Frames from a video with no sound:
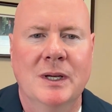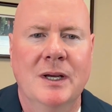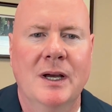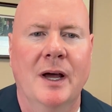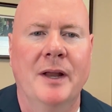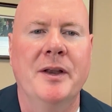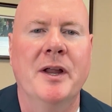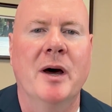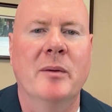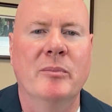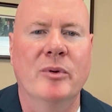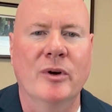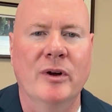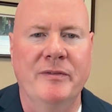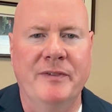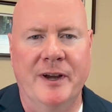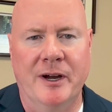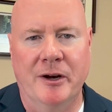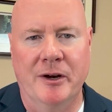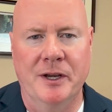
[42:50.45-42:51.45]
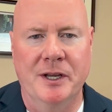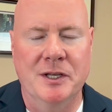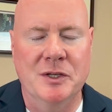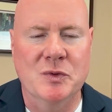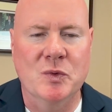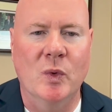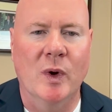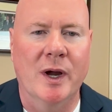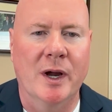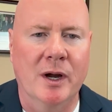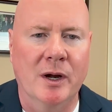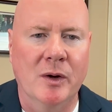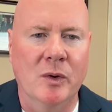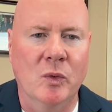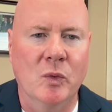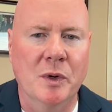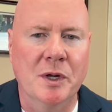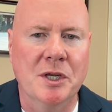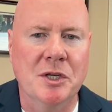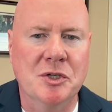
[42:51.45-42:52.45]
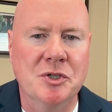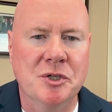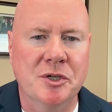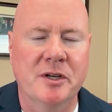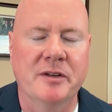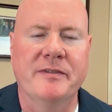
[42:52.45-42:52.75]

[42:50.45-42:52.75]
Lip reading: a number of areas where we should